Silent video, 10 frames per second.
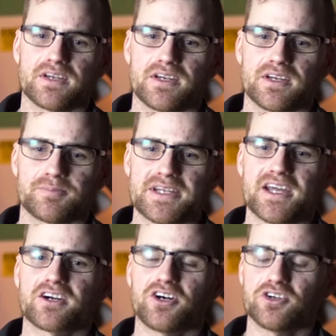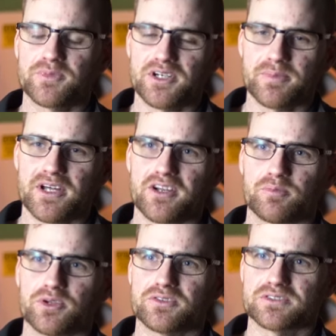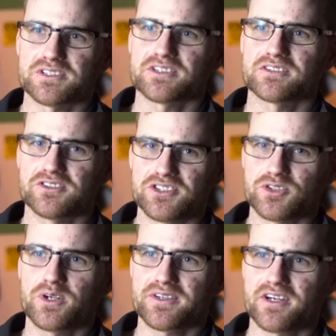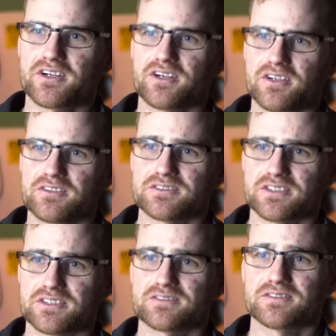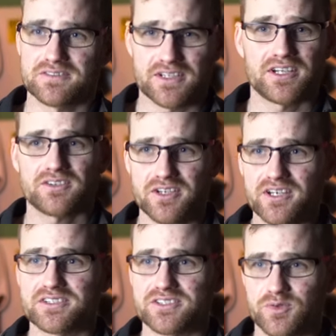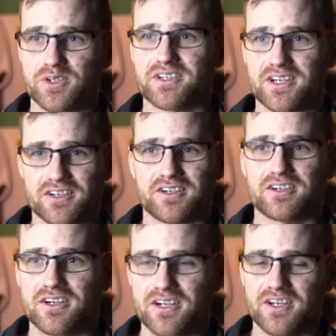And my dad called me up out of the blue and was like, "You still want that car?" I'm like, "Hell yeah, I still want that car."